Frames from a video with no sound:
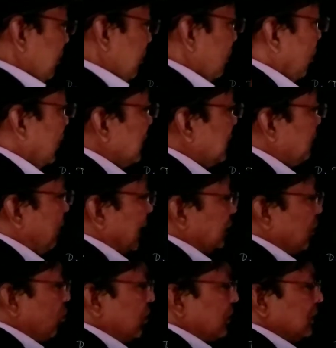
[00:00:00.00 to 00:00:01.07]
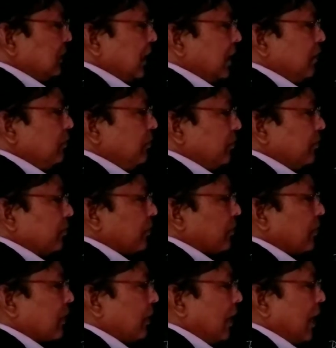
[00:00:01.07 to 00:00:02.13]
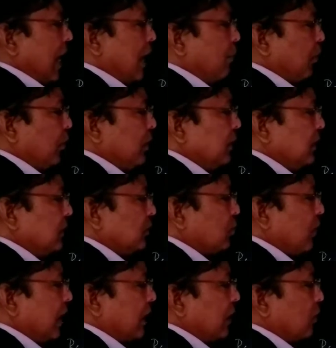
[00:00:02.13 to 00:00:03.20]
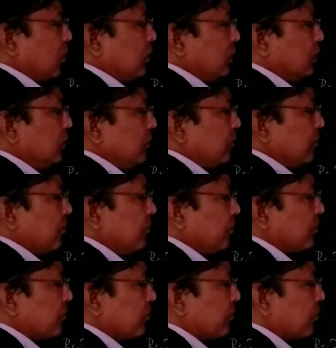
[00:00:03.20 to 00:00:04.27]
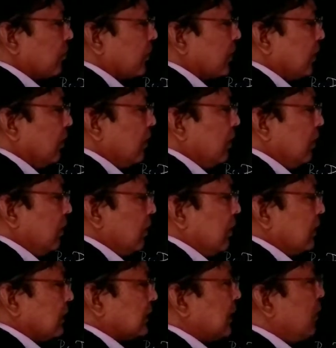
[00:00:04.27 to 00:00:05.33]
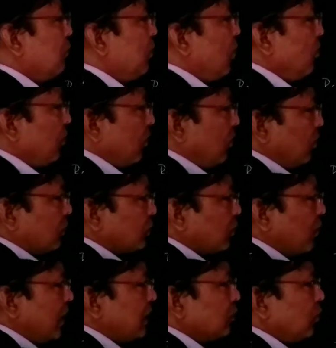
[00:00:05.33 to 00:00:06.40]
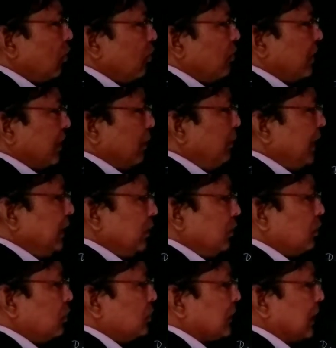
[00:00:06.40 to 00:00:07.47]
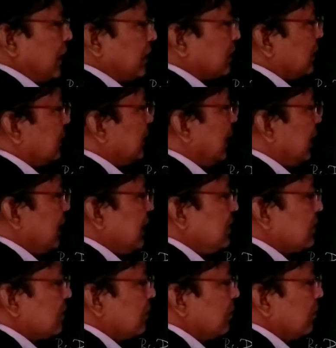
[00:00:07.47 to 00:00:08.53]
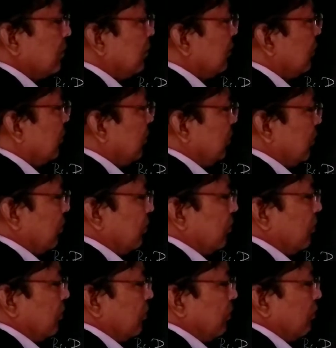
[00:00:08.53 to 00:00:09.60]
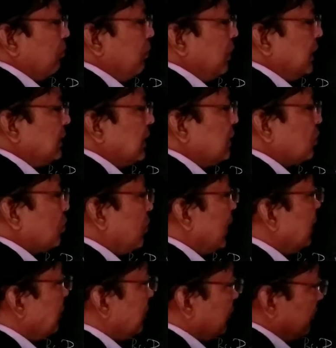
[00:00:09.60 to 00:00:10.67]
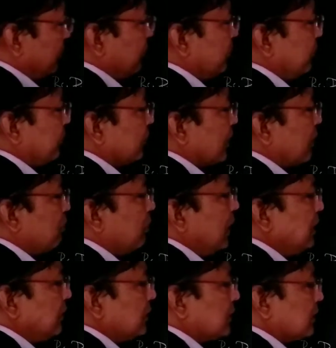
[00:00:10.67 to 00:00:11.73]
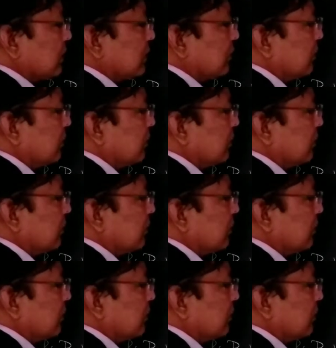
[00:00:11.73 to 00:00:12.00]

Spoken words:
What is Pythagoras theorem? Hypotenuse square equal to sum of squares of remaining two sides, that is BC square plus